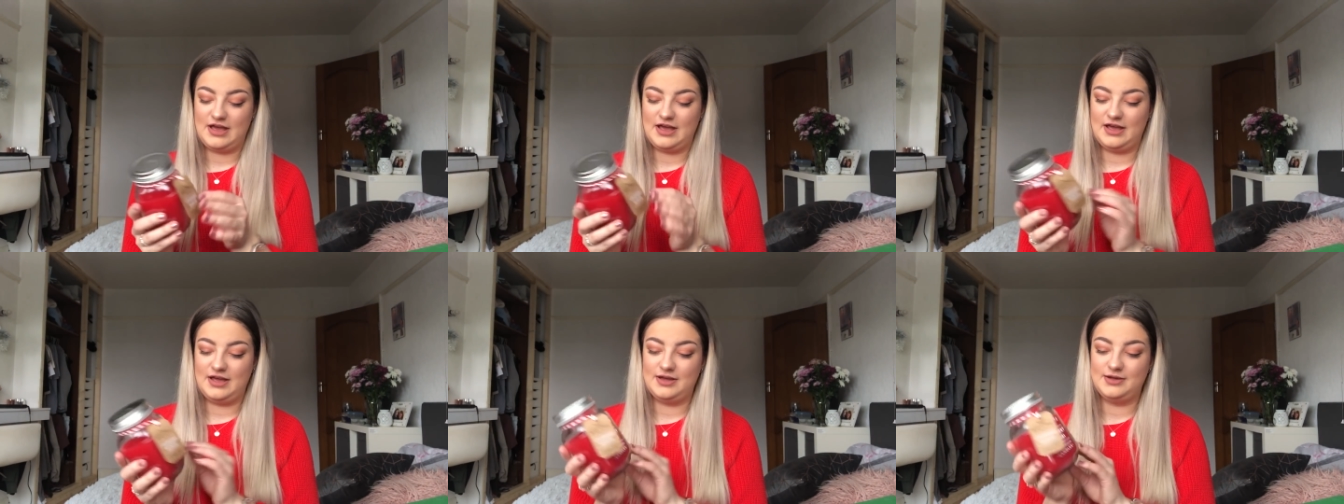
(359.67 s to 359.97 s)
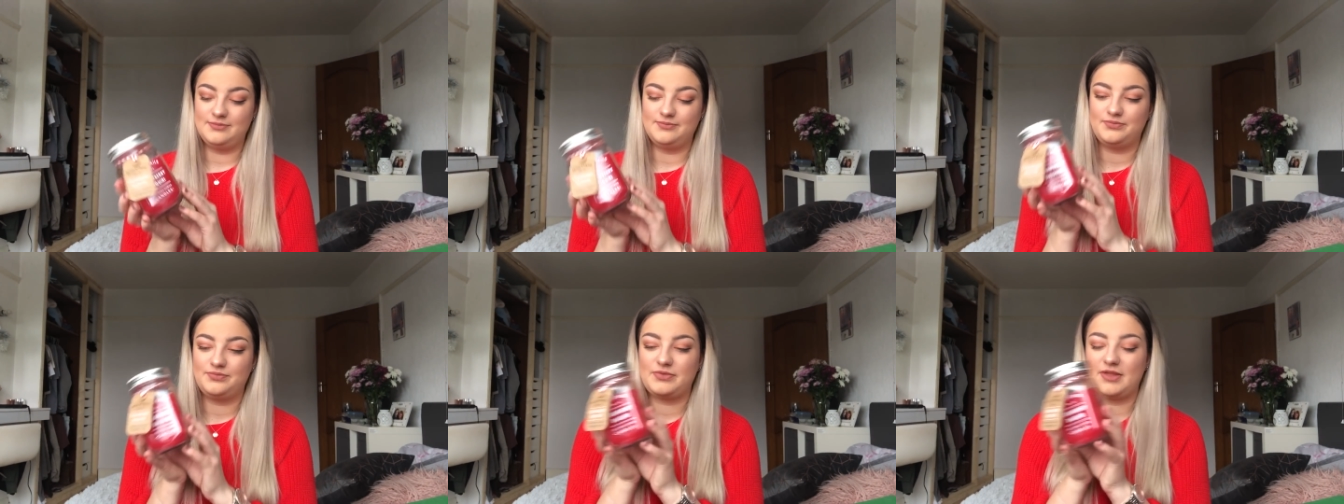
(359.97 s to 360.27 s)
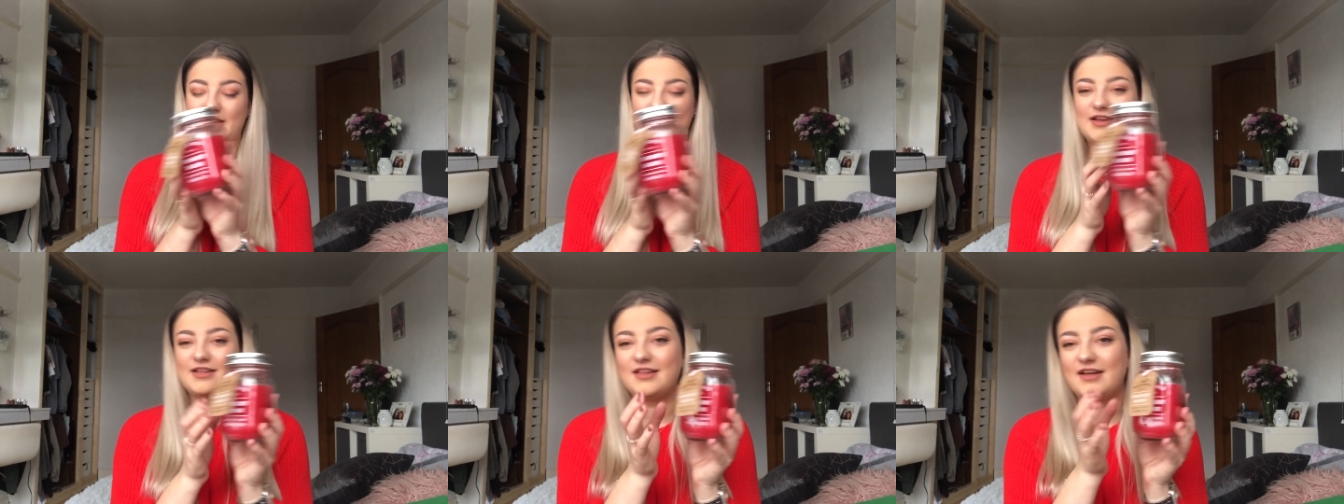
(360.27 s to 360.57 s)
And
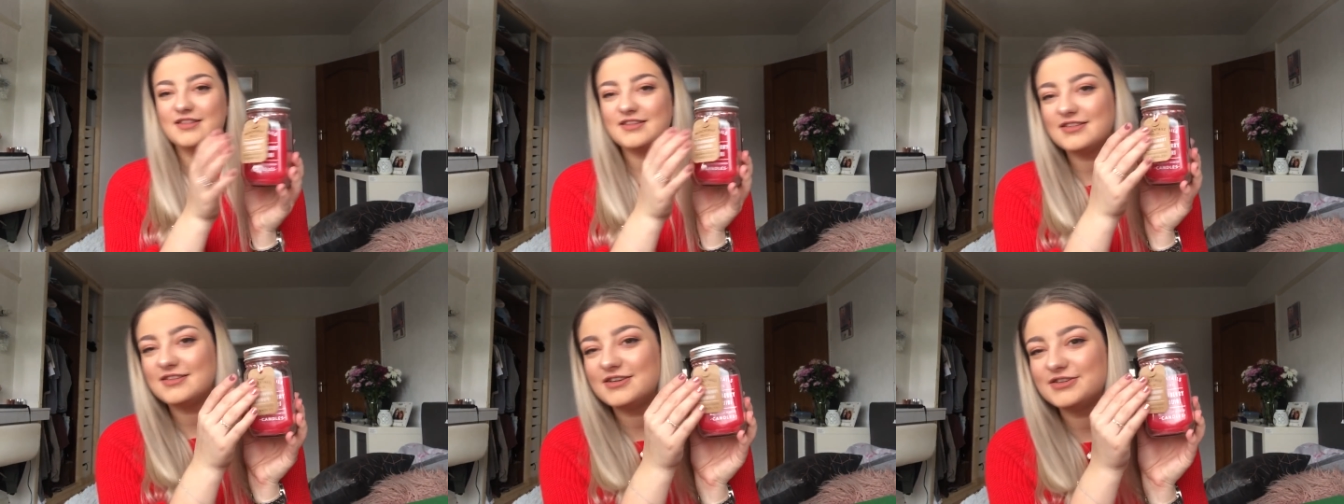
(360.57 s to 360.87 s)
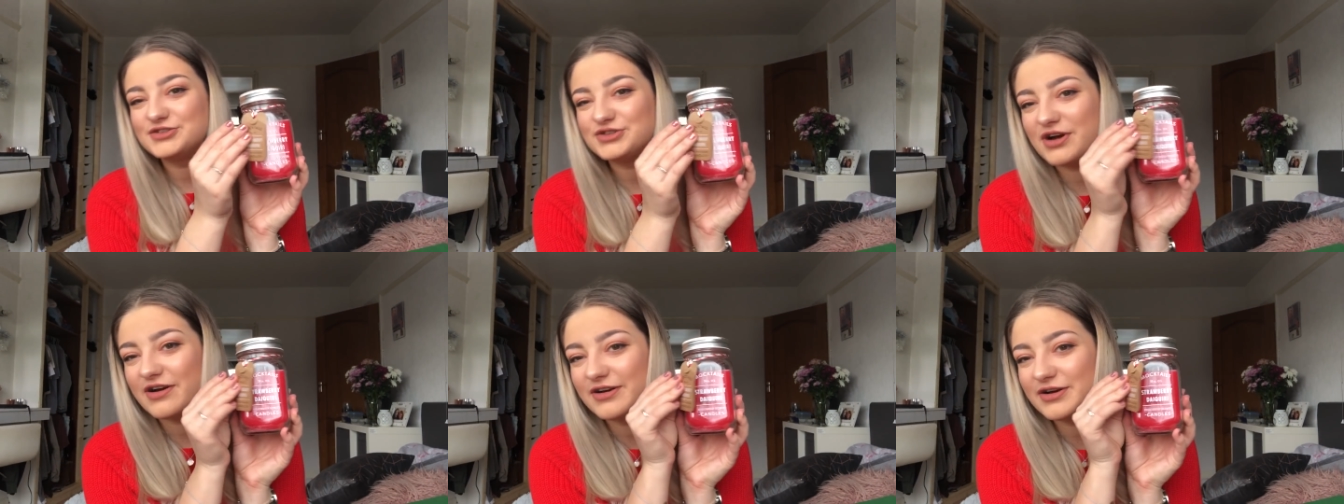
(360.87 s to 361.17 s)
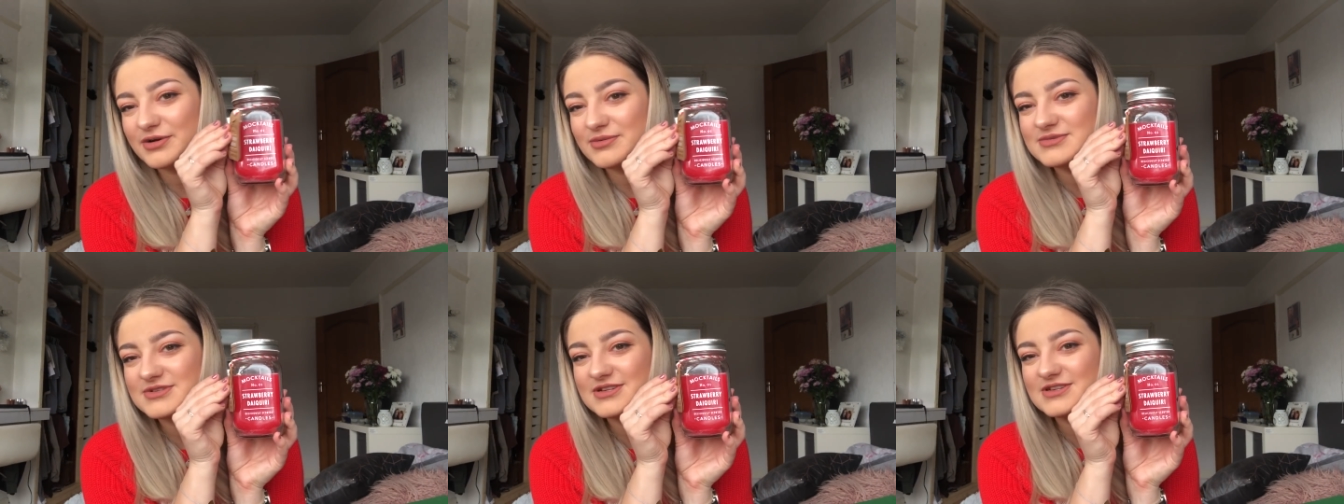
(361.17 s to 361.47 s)
I like the little jar
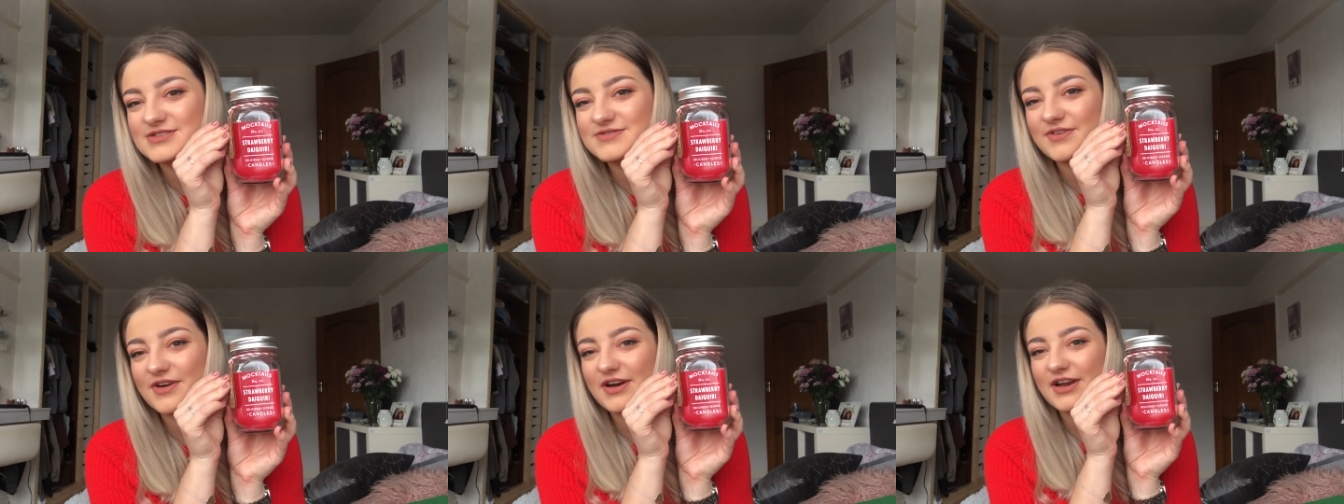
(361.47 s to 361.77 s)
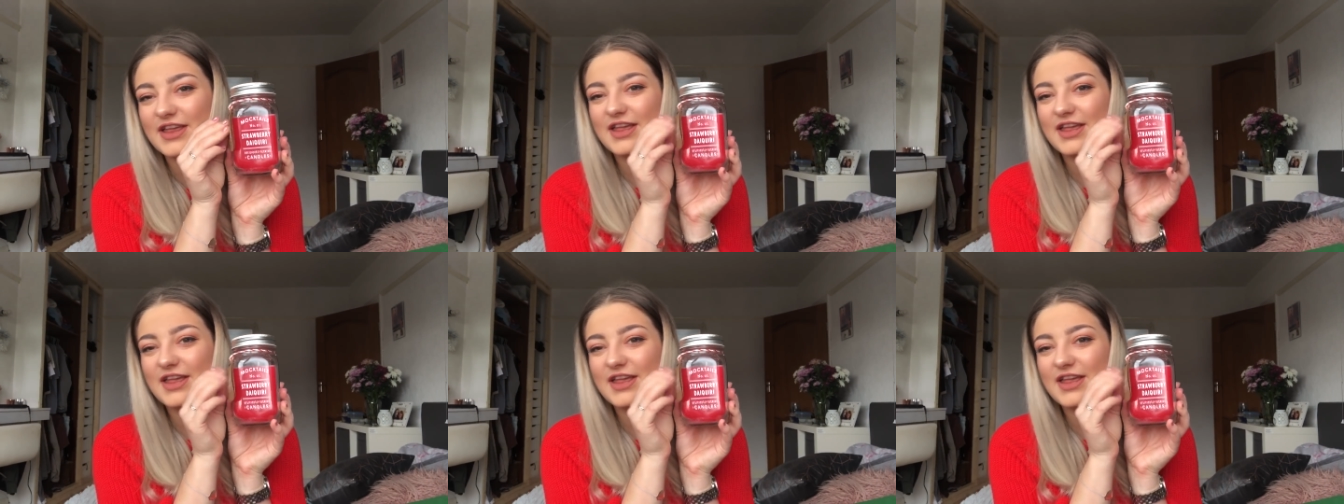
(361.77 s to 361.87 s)
it comes in, it's very